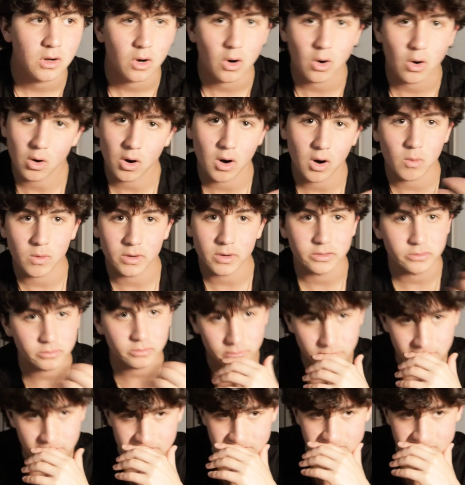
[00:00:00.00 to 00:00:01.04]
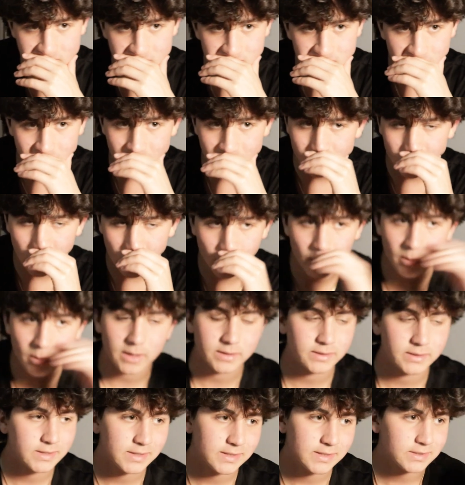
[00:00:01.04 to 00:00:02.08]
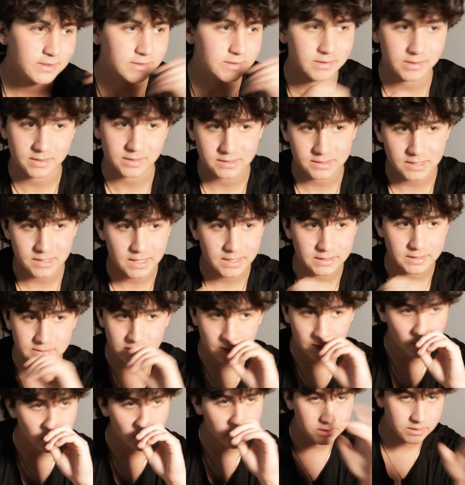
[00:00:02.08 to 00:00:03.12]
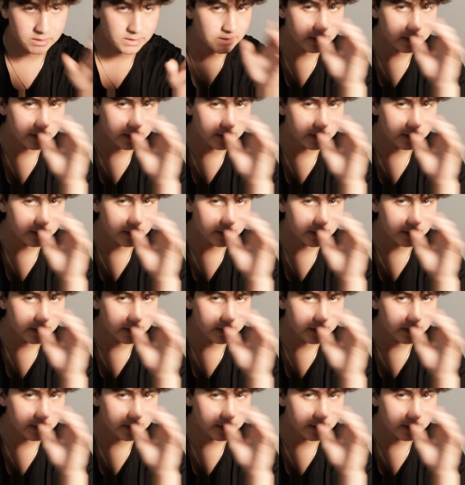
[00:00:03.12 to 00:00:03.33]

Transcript: Oh, I want to do this. Oh, I want this success. I want